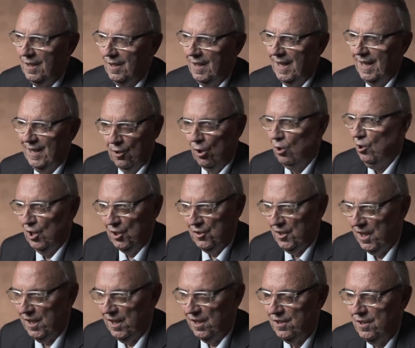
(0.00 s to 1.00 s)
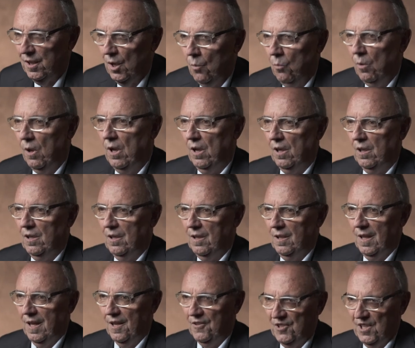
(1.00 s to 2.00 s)
like all the trainers, well,
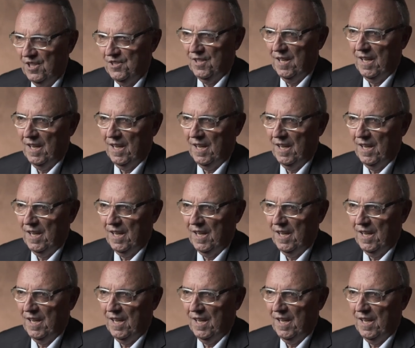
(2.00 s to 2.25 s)
I just